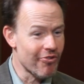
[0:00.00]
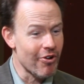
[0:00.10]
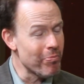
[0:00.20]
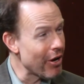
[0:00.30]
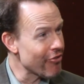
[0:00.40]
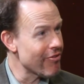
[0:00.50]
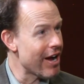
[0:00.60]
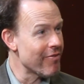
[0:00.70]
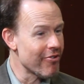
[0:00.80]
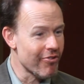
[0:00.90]
our bus
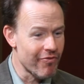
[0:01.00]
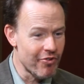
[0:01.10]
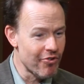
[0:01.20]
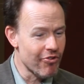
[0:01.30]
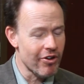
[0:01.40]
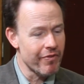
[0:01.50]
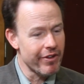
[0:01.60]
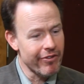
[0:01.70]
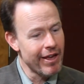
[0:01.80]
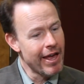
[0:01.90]
drivers, our food service.